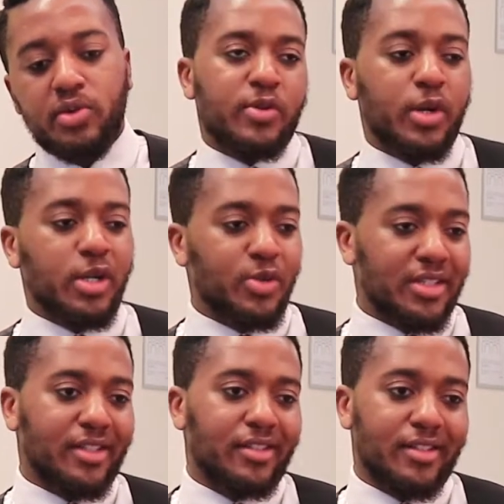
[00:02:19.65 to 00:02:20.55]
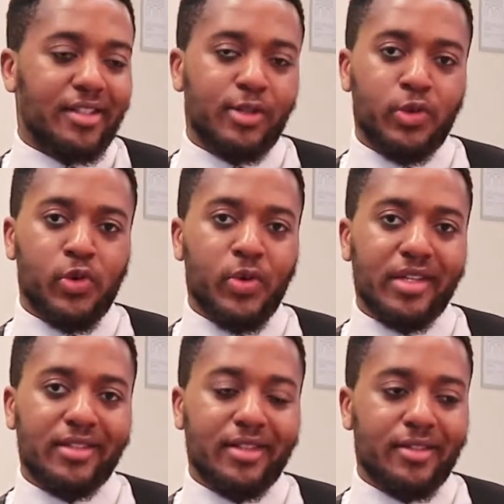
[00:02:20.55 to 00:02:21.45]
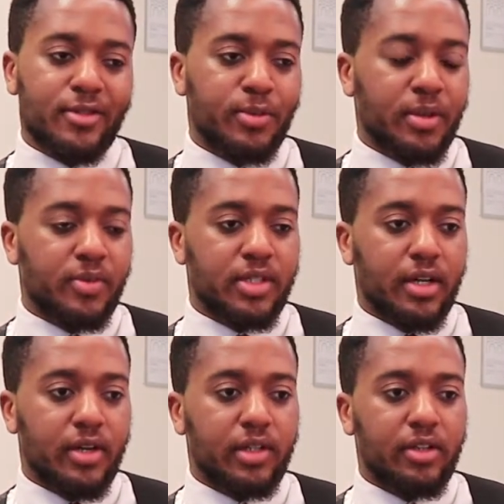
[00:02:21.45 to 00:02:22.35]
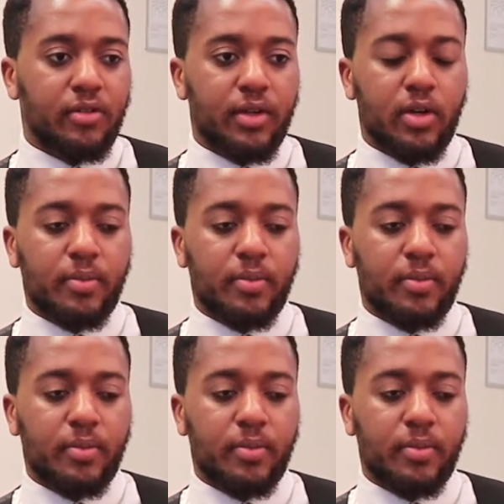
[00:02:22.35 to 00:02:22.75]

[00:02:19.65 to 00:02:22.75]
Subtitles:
So if you're not interested in stories, then you should probably check out another video.